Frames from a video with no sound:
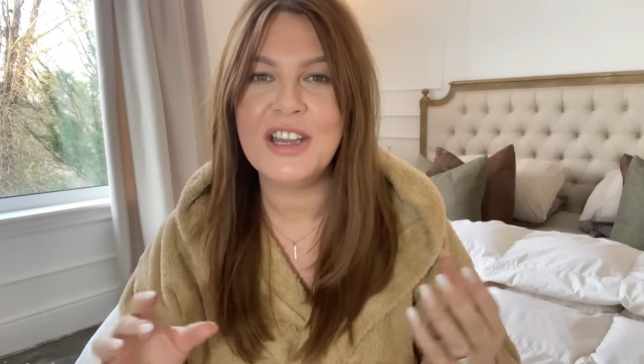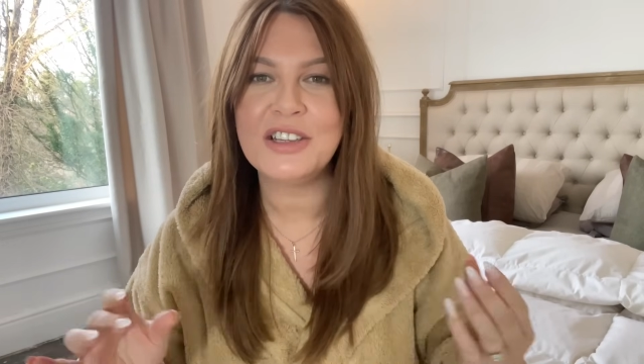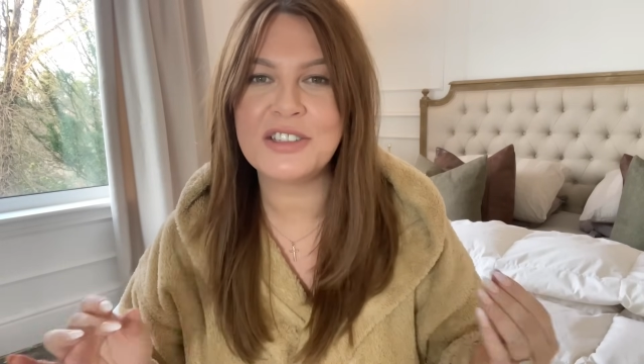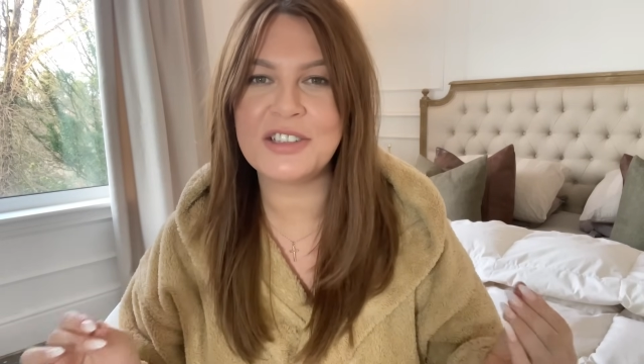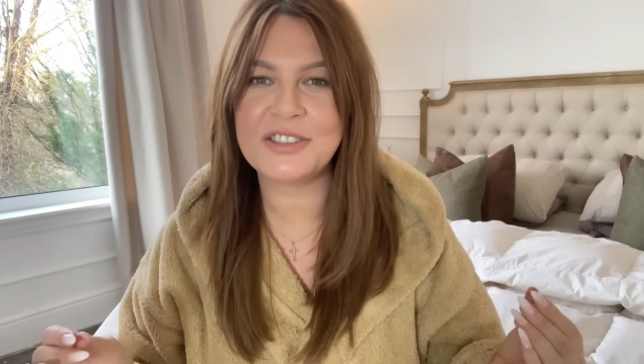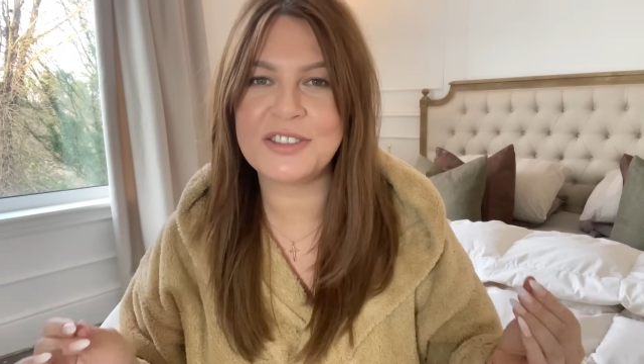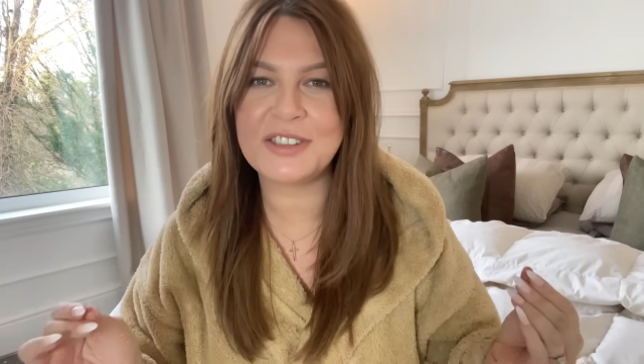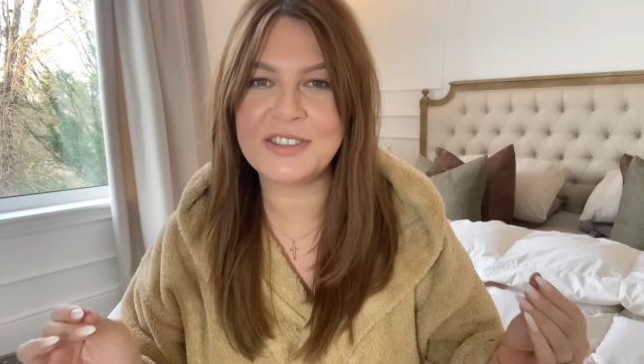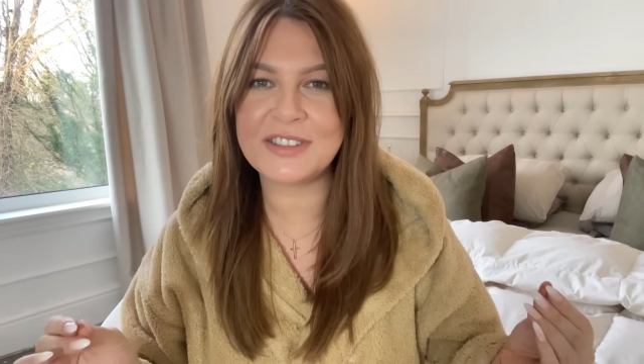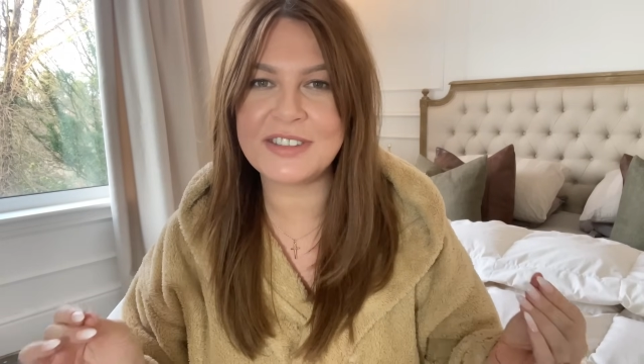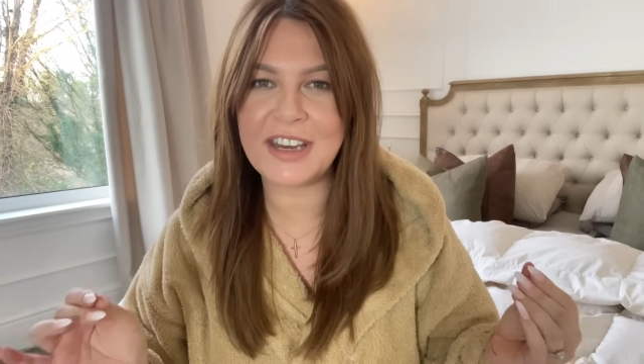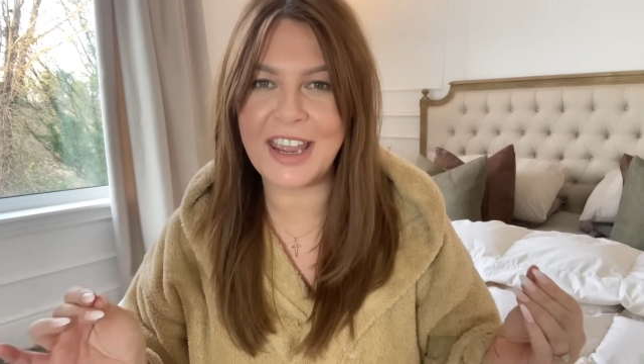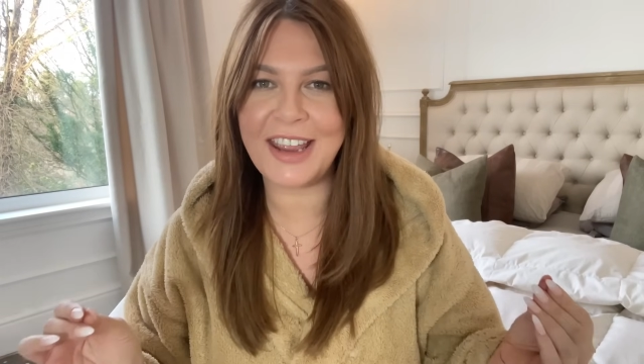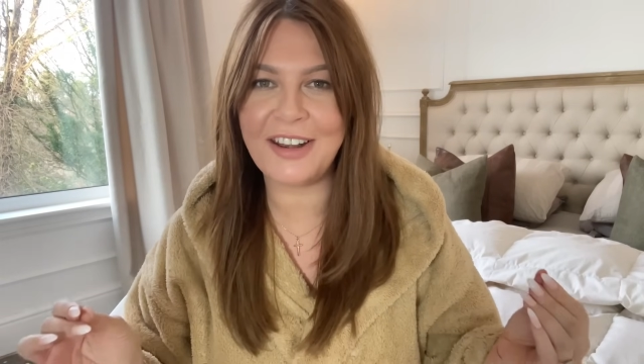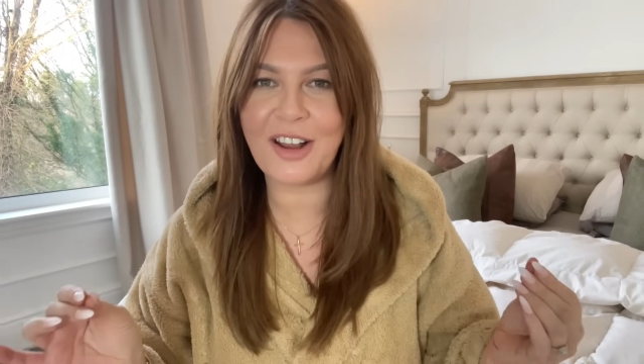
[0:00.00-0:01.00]
to
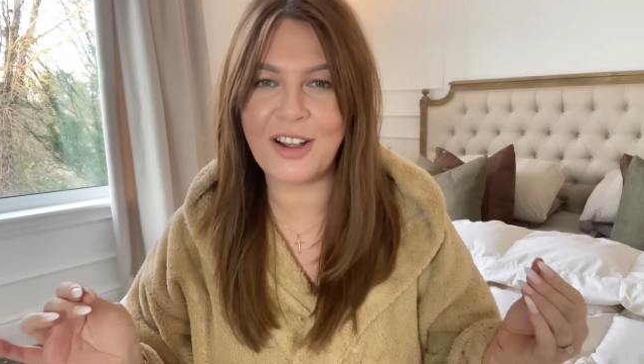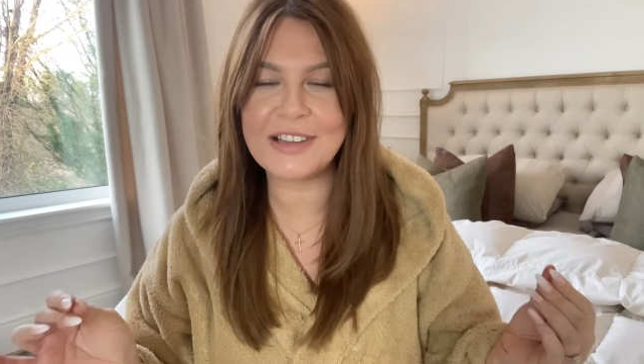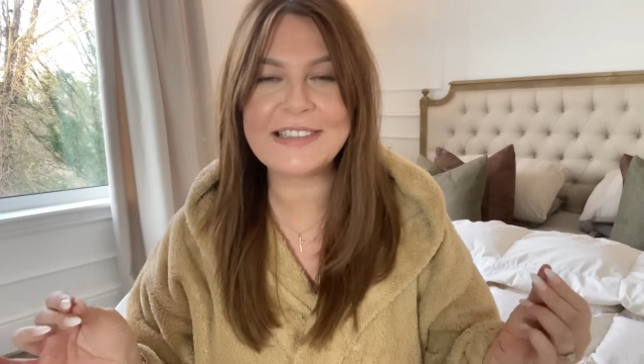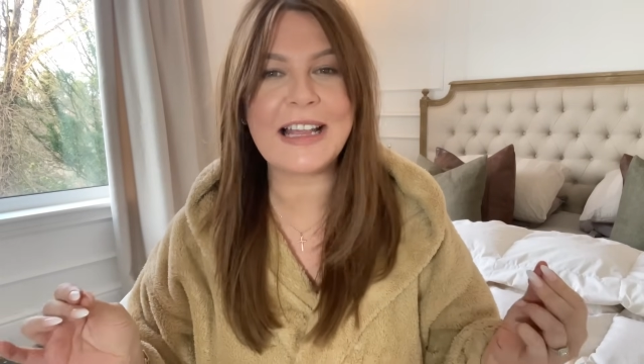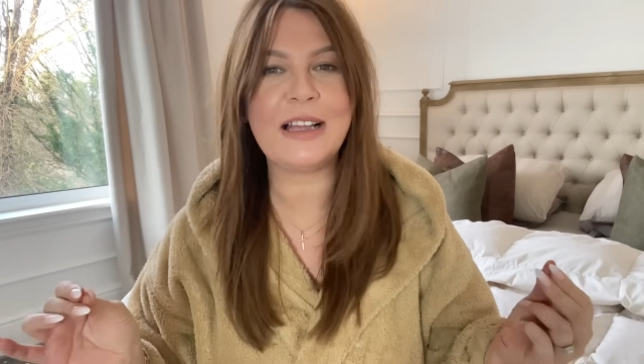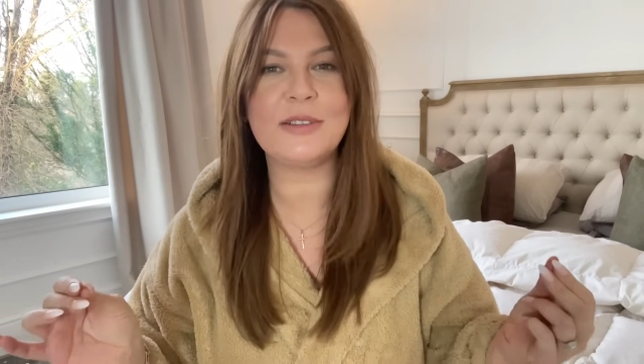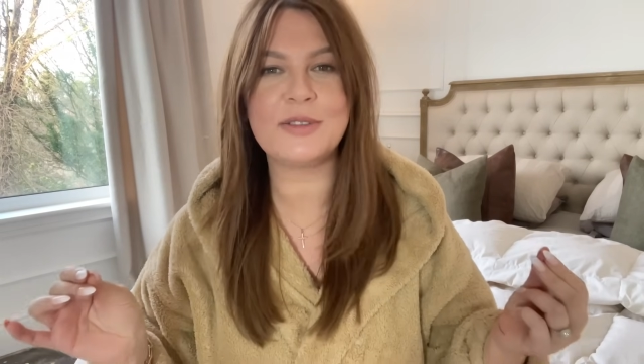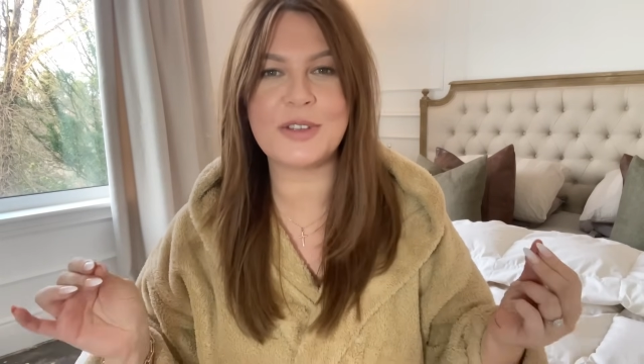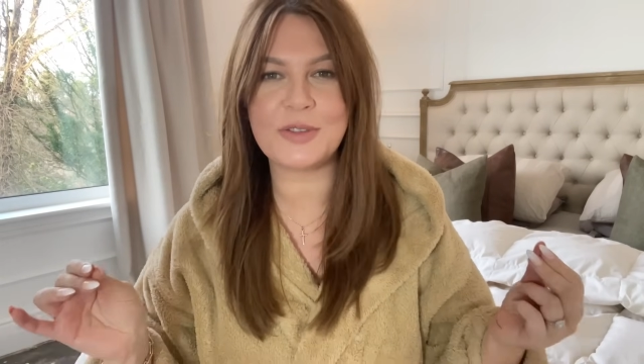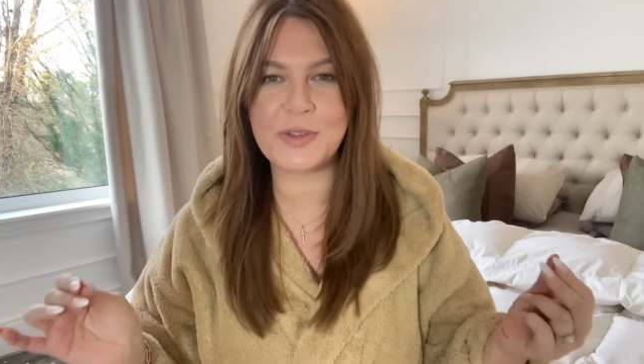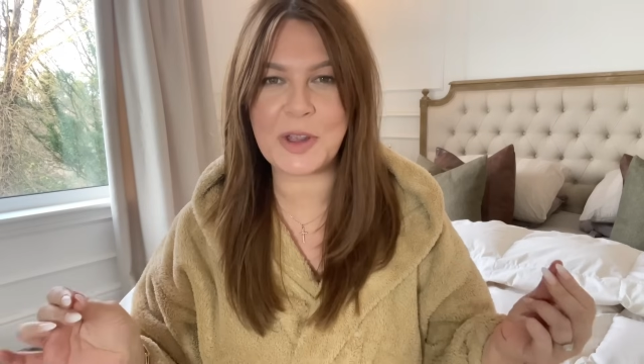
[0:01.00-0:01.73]
sustain ourselves as